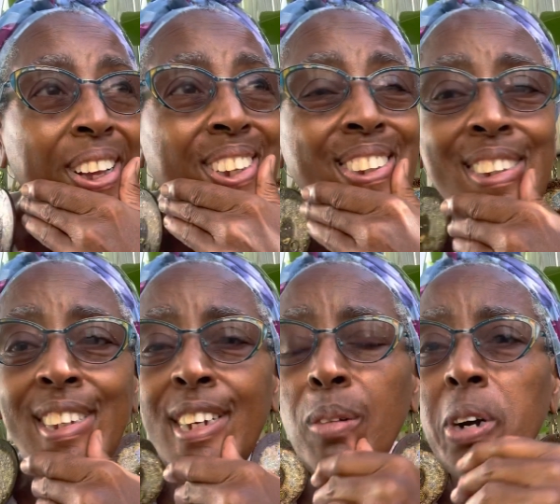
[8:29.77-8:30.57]
So
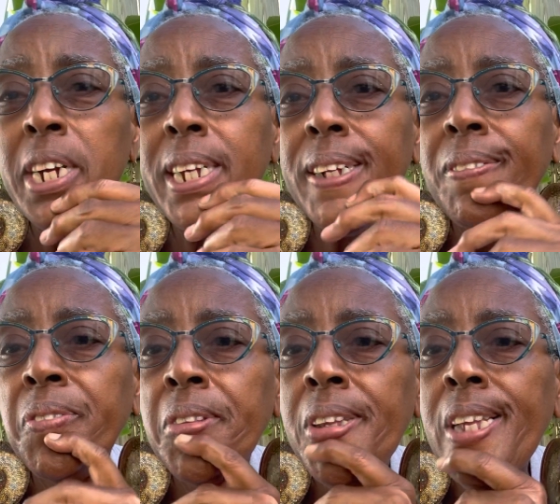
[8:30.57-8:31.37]
anyway,
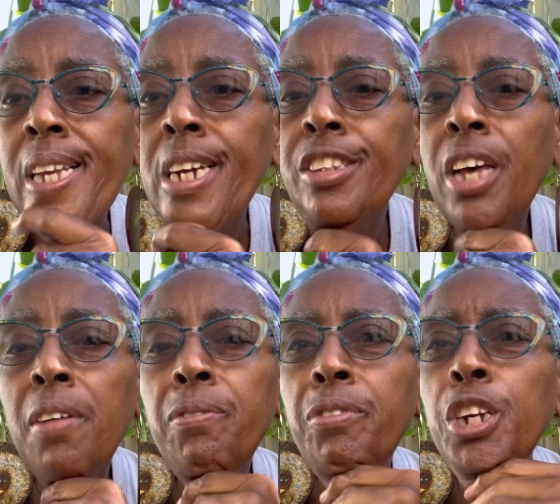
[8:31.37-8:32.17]
as I
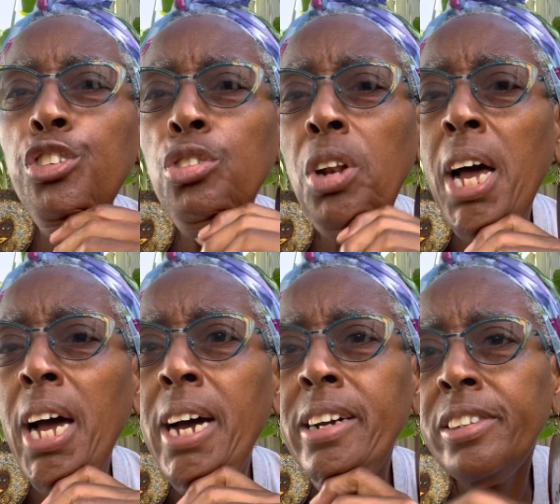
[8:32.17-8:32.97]

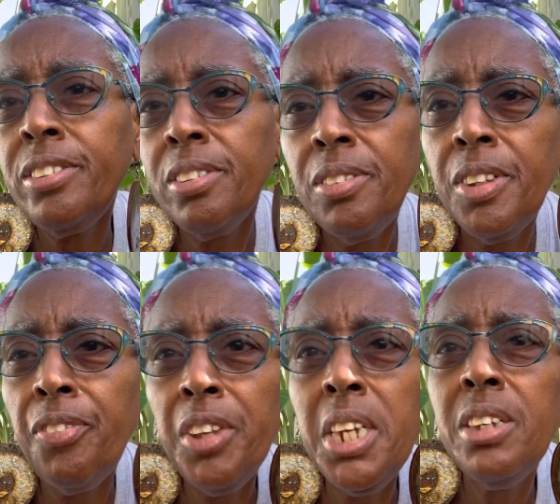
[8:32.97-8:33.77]
visualize the
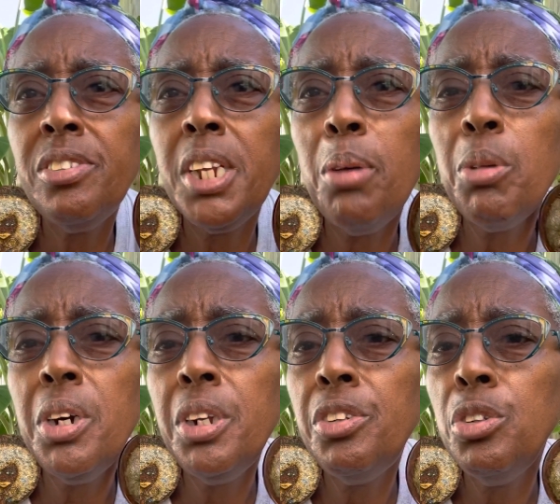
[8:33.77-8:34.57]
things that I'm going
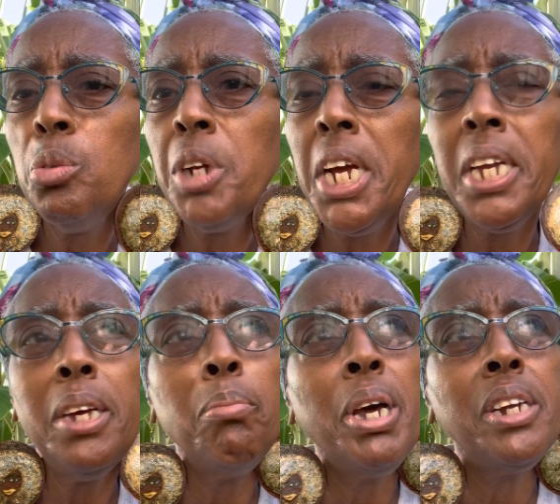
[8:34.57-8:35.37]
to do when I
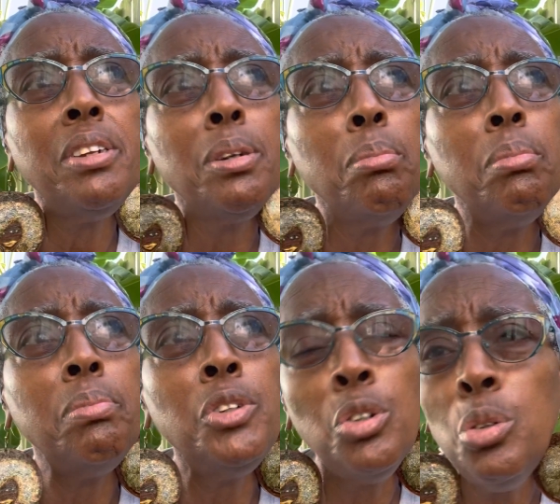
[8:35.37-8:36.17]
get back to the,
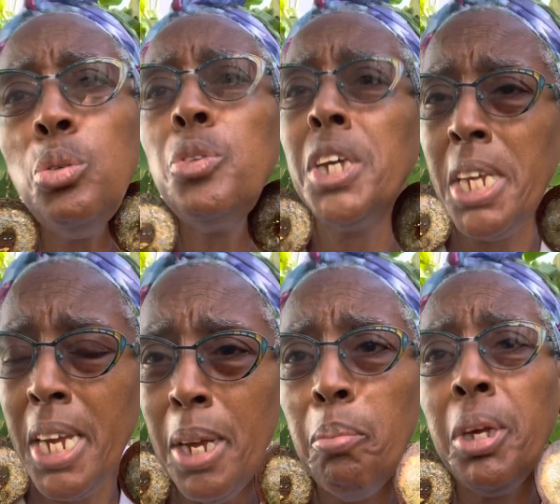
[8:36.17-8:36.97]
to the
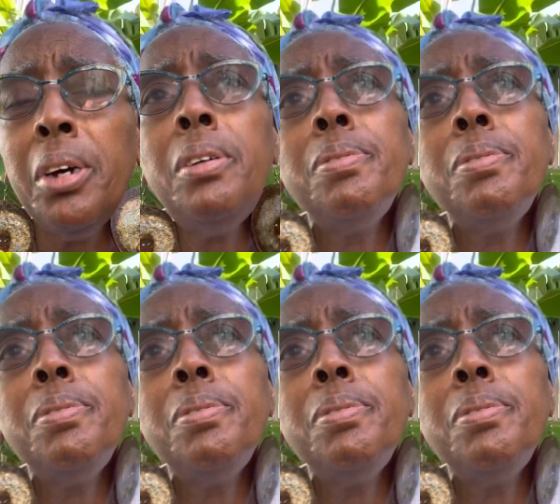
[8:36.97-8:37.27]
Gambia,